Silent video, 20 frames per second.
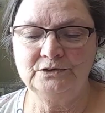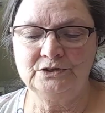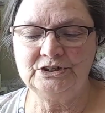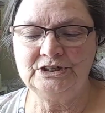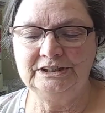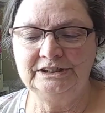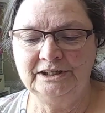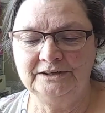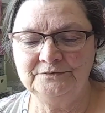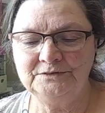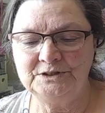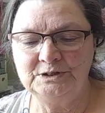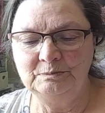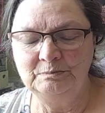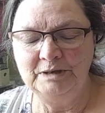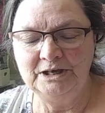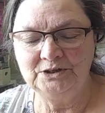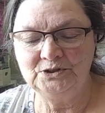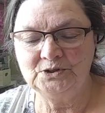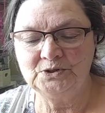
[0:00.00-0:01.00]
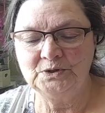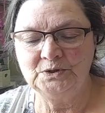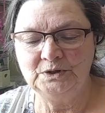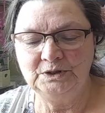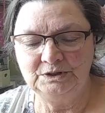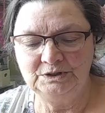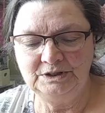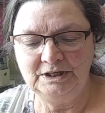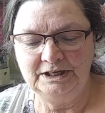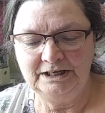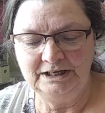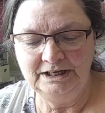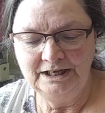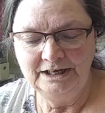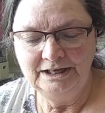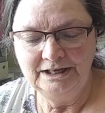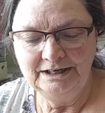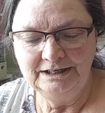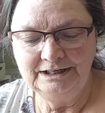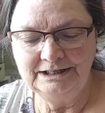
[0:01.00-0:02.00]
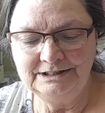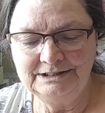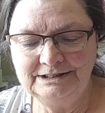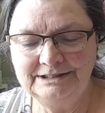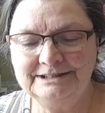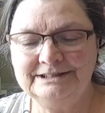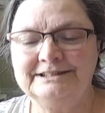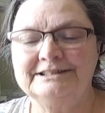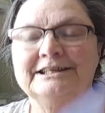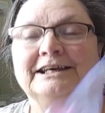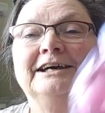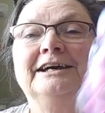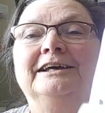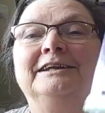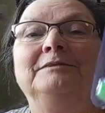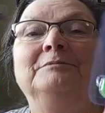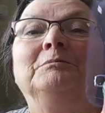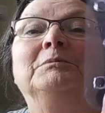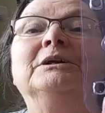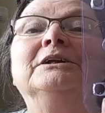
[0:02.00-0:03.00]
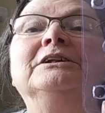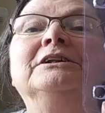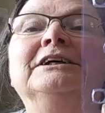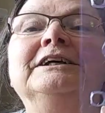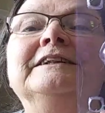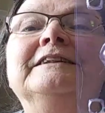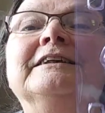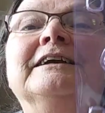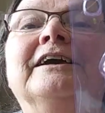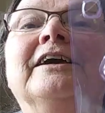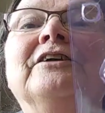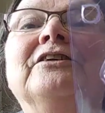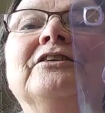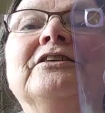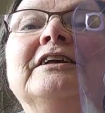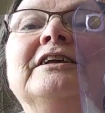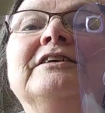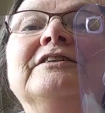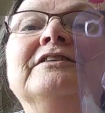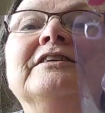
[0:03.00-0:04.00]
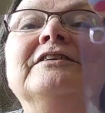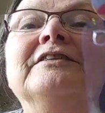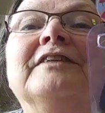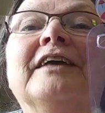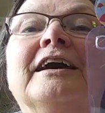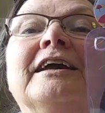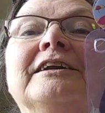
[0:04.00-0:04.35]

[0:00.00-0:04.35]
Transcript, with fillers: She loves to make sure that they get the sun. But look at this. Isn't that